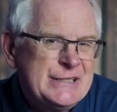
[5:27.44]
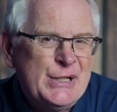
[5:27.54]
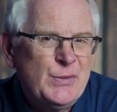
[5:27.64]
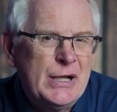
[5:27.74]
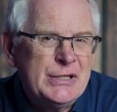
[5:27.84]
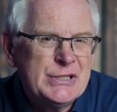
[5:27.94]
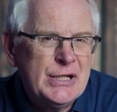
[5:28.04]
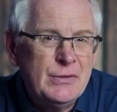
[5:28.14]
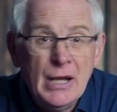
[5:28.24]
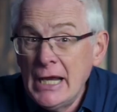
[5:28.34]

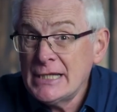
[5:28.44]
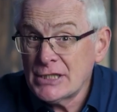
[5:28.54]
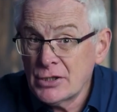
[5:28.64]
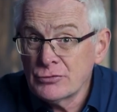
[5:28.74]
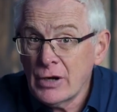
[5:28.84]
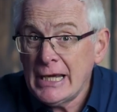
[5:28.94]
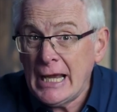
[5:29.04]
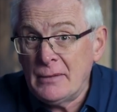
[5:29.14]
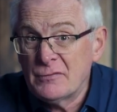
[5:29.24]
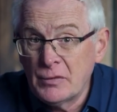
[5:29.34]
212. It's a great
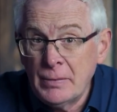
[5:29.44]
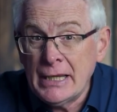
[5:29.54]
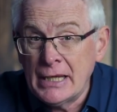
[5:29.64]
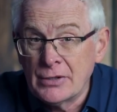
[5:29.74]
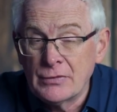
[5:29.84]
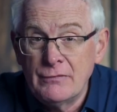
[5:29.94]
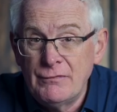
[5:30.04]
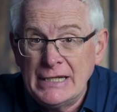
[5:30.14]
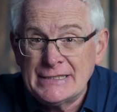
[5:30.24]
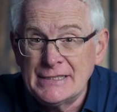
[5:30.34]
app for beginner
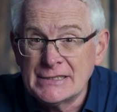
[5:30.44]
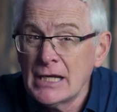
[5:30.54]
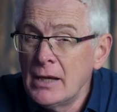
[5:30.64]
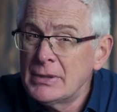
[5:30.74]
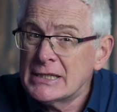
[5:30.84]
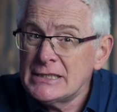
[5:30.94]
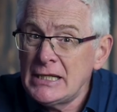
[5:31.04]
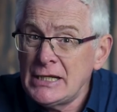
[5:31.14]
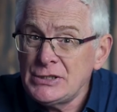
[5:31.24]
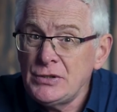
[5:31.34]
investors because it
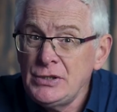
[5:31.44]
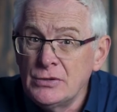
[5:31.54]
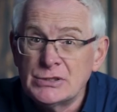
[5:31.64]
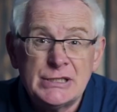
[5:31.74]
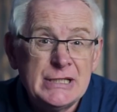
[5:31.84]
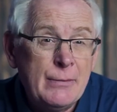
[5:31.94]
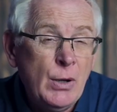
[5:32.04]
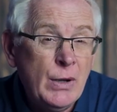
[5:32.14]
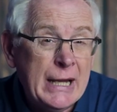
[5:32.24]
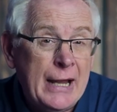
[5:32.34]
lets you use a
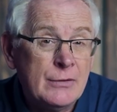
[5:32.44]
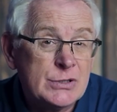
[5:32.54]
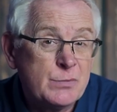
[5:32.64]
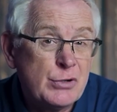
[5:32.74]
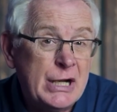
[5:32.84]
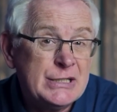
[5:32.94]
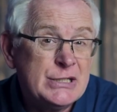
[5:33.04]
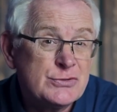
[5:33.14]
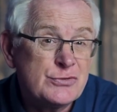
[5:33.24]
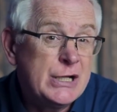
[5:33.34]
demo account to
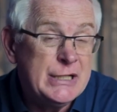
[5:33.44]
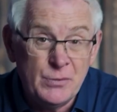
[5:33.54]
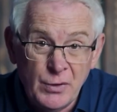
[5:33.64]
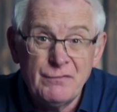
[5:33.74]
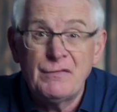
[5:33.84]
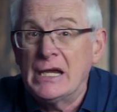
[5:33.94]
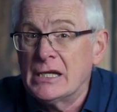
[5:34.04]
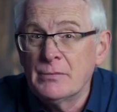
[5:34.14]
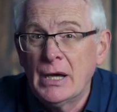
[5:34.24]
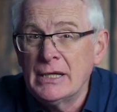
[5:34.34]
practice trading with
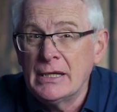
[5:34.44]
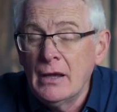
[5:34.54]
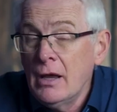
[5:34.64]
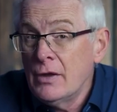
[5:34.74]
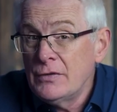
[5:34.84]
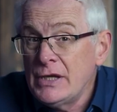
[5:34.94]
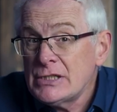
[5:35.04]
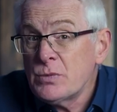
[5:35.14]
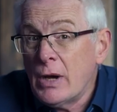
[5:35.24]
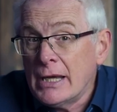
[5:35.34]
fake money.
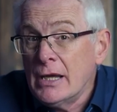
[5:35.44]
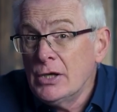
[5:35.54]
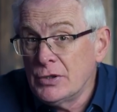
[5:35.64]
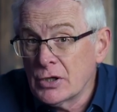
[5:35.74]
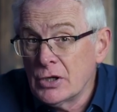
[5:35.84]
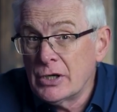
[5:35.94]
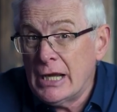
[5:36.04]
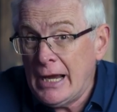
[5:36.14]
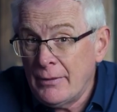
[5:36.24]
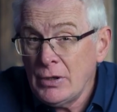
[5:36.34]
This way, you can learn
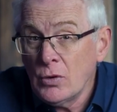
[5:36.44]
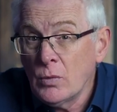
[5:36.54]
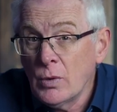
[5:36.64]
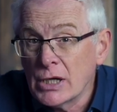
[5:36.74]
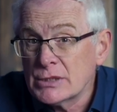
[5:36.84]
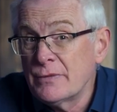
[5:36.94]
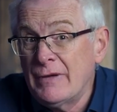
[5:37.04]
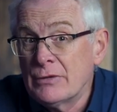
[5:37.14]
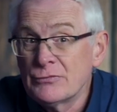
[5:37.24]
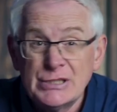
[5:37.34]
how it all works
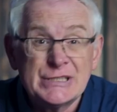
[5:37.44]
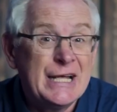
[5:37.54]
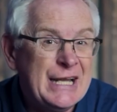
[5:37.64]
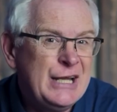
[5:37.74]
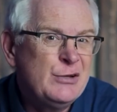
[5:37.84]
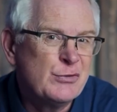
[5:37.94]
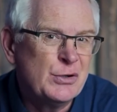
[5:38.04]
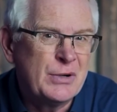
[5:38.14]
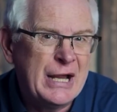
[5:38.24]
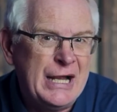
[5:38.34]
without risking any
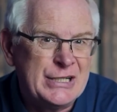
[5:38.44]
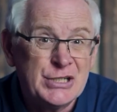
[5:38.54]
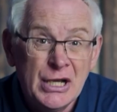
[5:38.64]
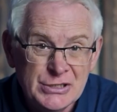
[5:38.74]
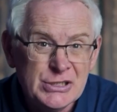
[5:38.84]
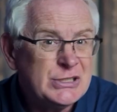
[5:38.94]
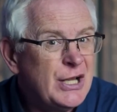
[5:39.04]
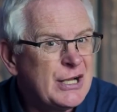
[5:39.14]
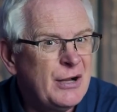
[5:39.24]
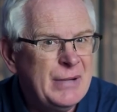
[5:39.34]
real cash, just
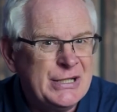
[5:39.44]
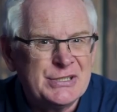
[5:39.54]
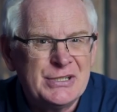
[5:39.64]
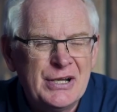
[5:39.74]
like I mentioned